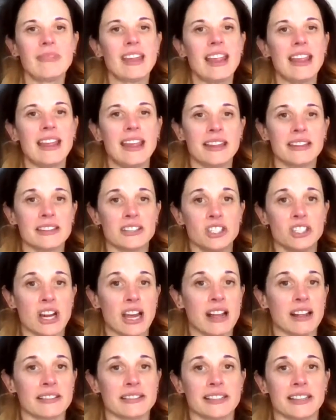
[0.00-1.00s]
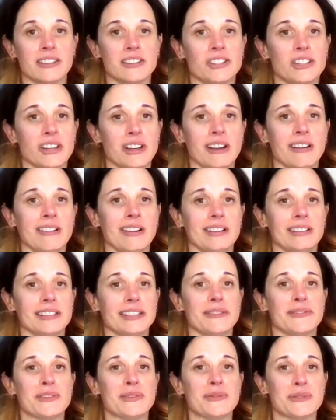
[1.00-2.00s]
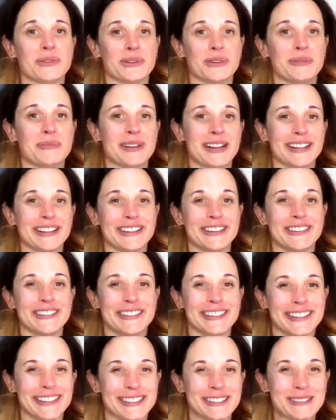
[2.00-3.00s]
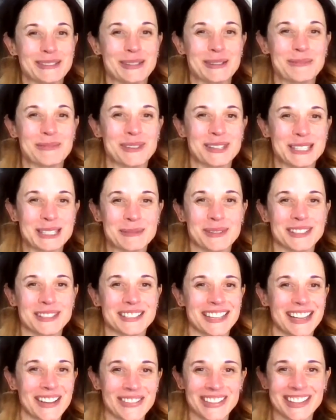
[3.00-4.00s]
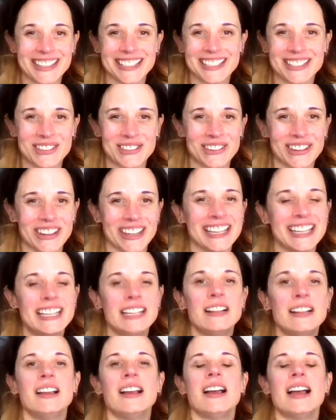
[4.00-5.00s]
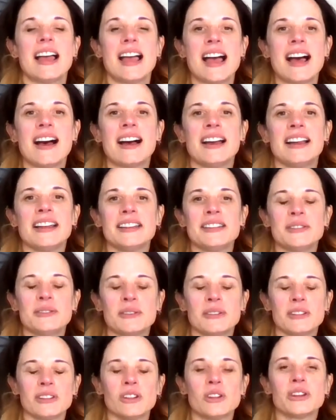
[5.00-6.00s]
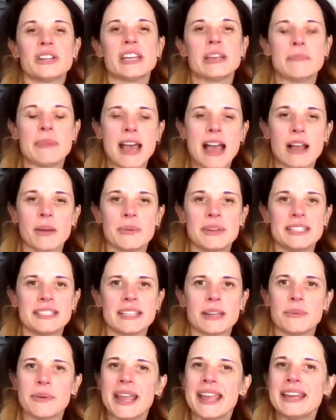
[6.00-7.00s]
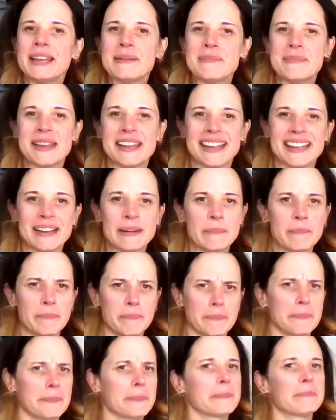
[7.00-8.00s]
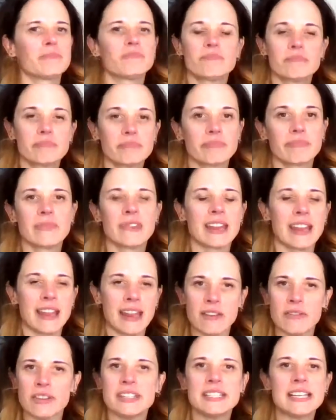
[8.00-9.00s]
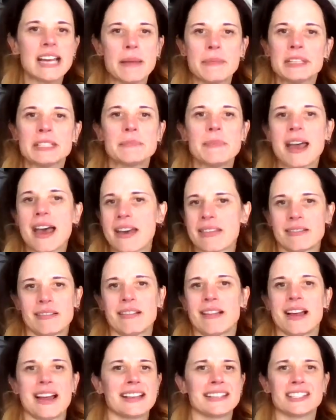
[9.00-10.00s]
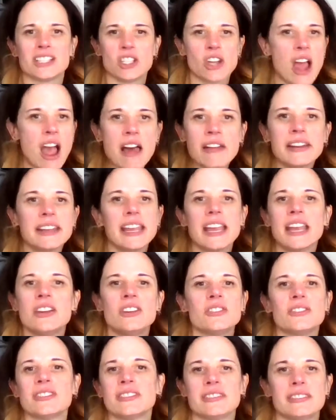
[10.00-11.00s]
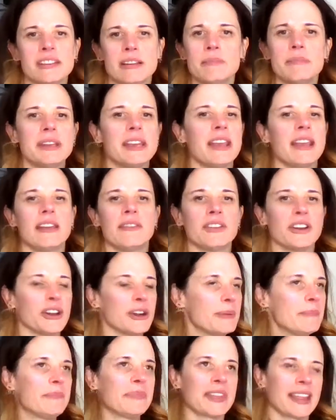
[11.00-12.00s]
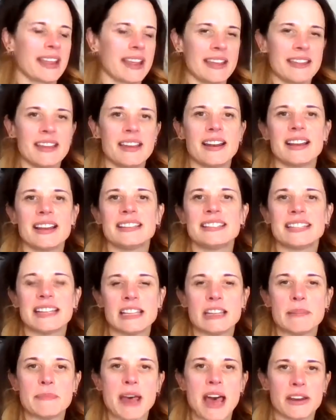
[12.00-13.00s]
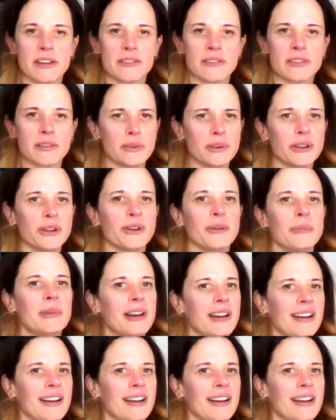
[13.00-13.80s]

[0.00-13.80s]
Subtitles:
And the child says, sure, I'll leave the room. I'll go to the principal's office. Sure. And looking back, we say, wait a minute. Every time it's math class, the child engages in some behavior, and then I send them out of the room.